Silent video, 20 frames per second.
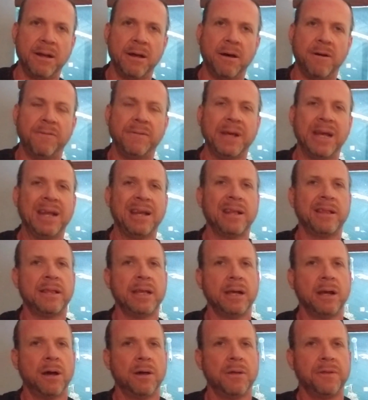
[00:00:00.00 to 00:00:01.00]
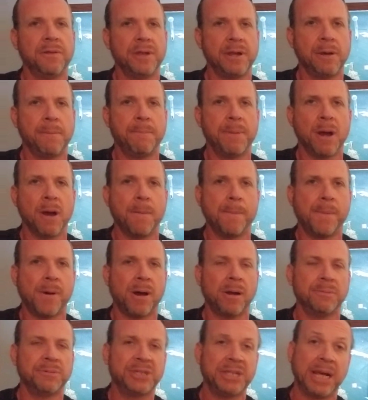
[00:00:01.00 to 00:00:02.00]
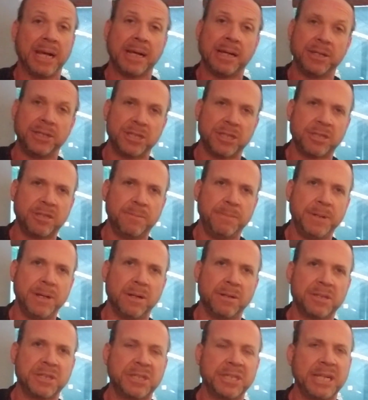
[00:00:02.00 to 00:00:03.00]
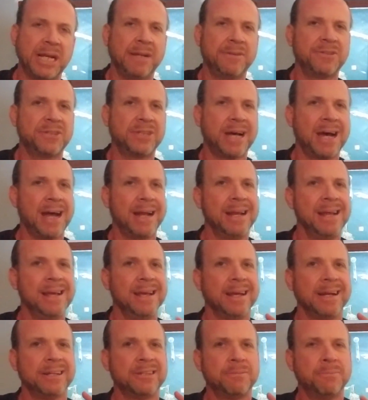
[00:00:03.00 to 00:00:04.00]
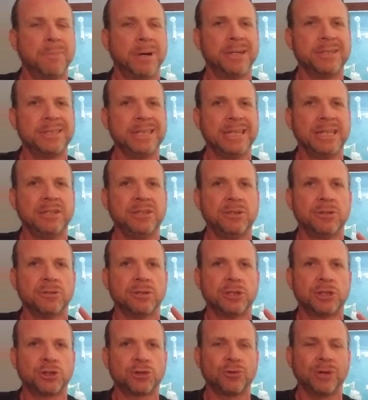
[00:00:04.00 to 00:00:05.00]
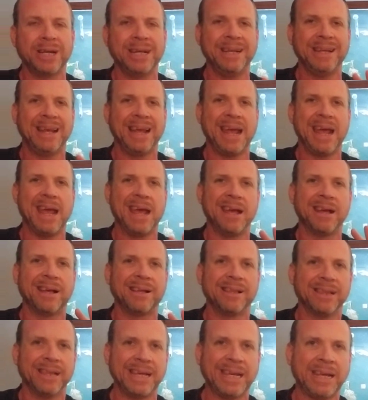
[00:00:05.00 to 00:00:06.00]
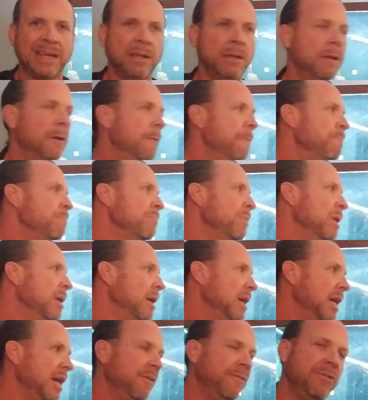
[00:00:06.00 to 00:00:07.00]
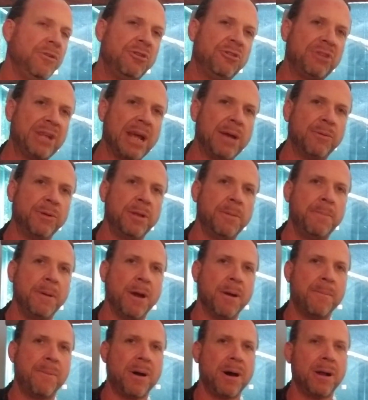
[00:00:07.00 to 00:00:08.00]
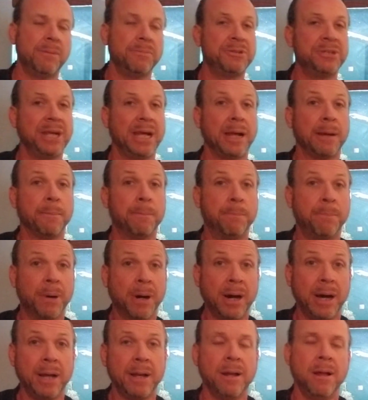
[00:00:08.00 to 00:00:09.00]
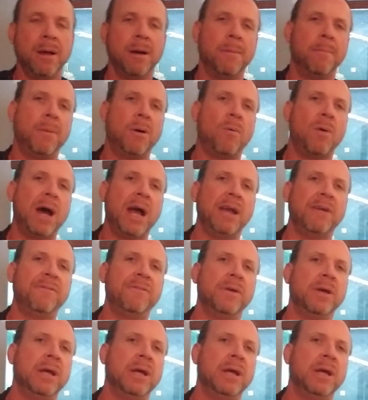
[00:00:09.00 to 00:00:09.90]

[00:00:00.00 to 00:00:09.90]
of anything other than a bare bottom tank. And just to be on the safe side, it's much easier to treat and clean if you stay with a bare bottom tank. But my wife